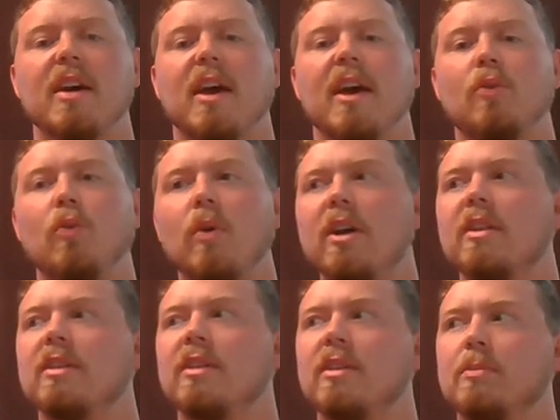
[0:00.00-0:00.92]
and what
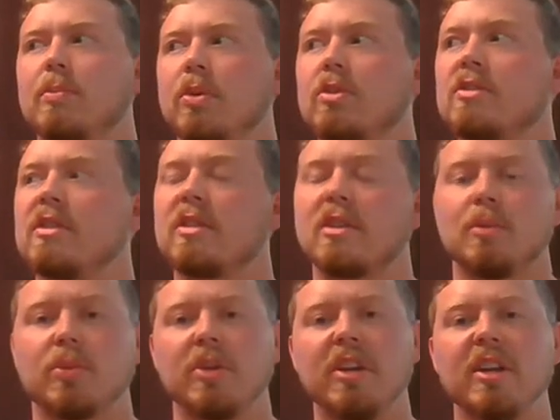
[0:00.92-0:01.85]
the person
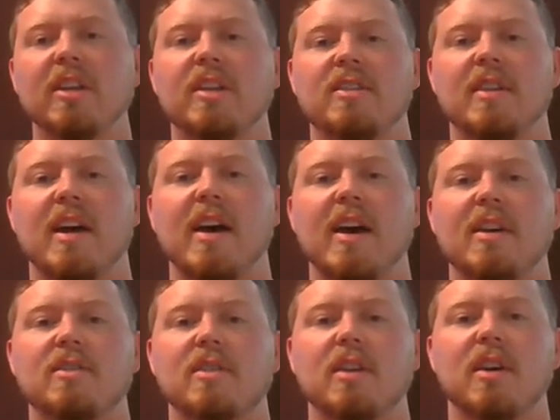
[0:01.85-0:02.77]
completing the
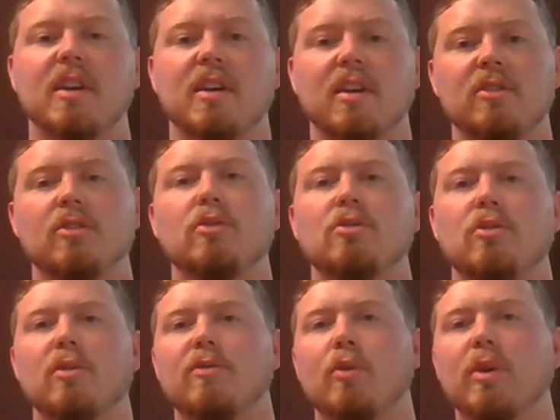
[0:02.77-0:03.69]
task can do
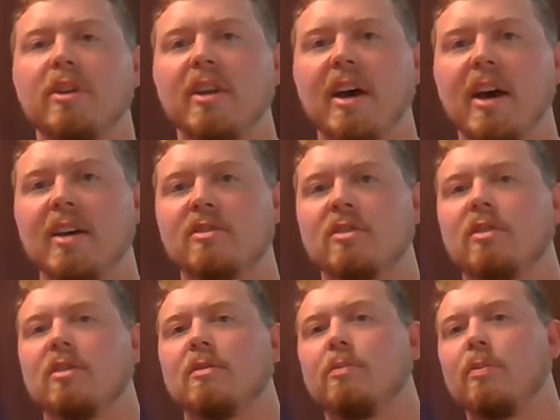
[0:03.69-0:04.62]
to avoid the
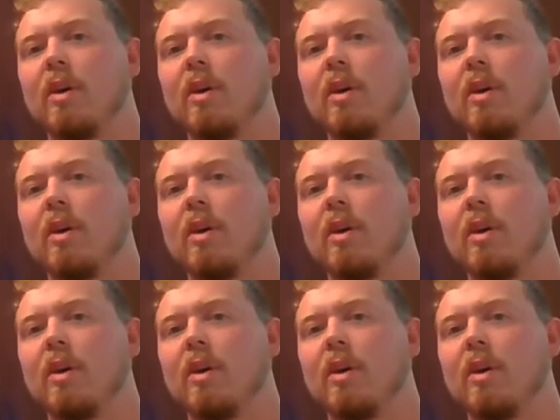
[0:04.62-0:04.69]
hazard,